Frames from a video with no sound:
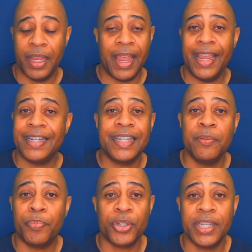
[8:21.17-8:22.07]

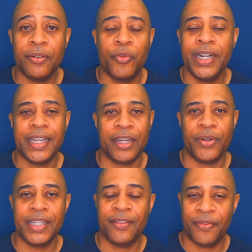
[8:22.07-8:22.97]
18% rent
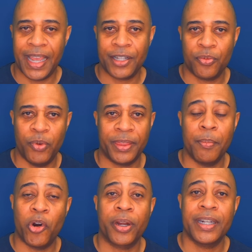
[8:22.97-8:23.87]
increase if that's what the
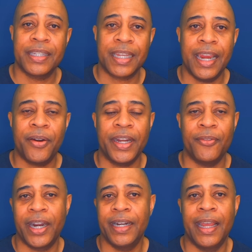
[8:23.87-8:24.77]
market is carrying
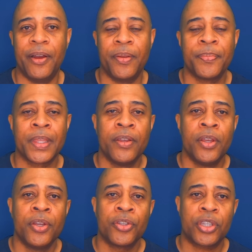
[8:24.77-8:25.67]
right now.
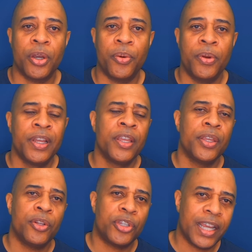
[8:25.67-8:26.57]
So
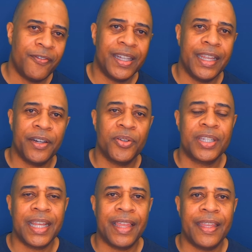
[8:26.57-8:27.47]
definitely
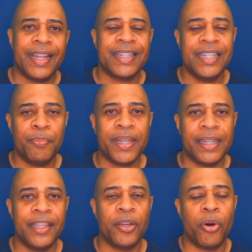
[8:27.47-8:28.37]
understand that.
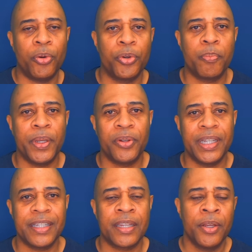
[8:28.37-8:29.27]
Typically, the older
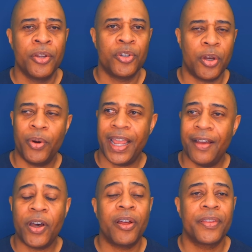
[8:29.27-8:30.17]
buildings don't have
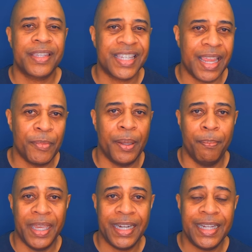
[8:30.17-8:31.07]
all the same
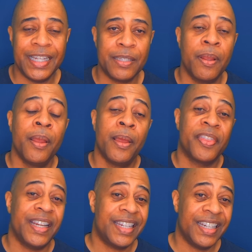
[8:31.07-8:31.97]
amenities.
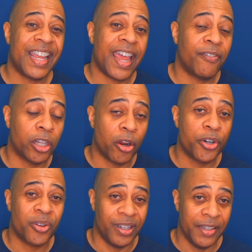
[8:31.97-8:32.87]
They tend to have
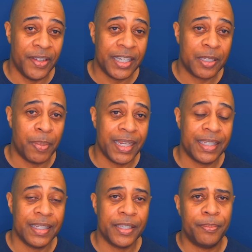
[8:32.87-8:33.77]
larger living
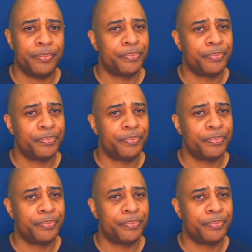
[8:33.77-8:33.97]
spaces,